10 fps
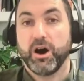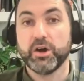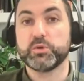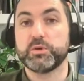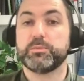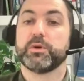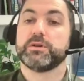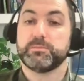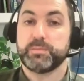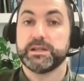How do we
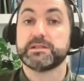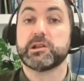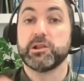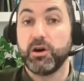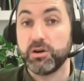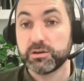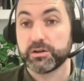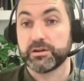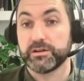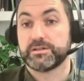build
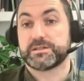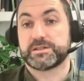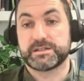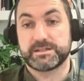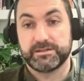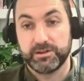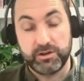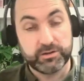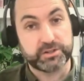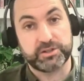
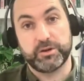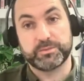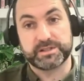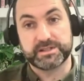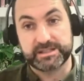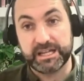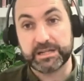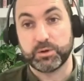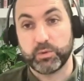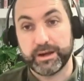longer-term
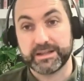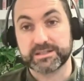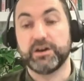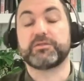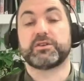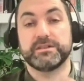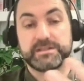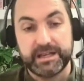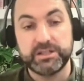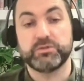sustainable ways of
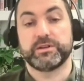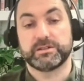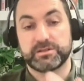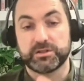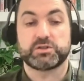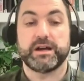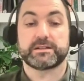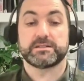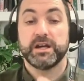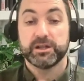continuing to
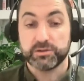attract